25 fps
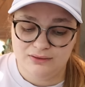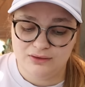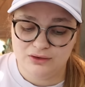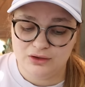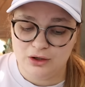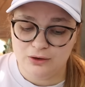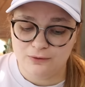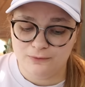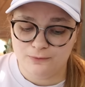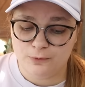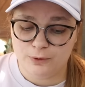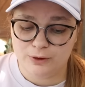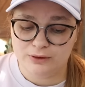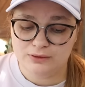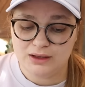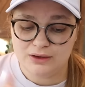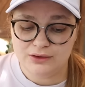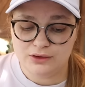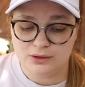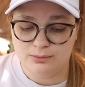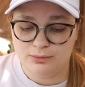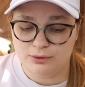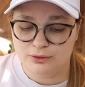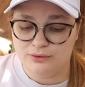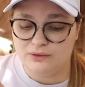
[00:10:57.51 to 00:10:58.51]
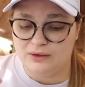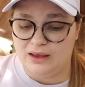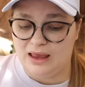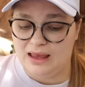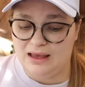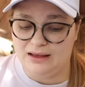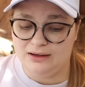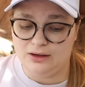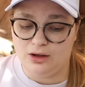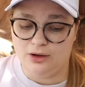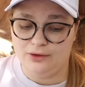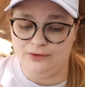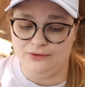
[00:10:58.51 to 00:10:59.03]
to go for leather boots
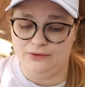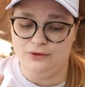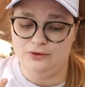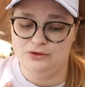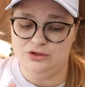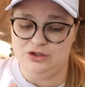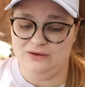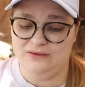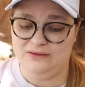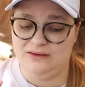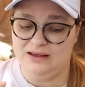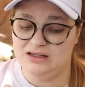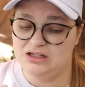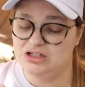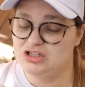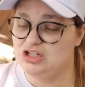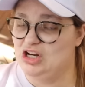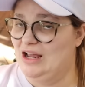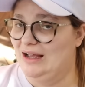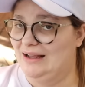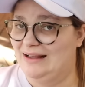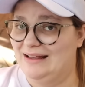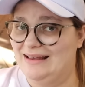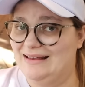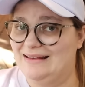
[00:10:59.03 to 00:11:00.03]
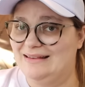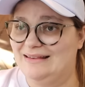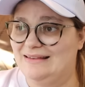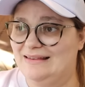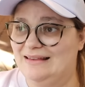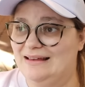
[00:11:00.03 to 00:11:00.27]
and also just like jackets,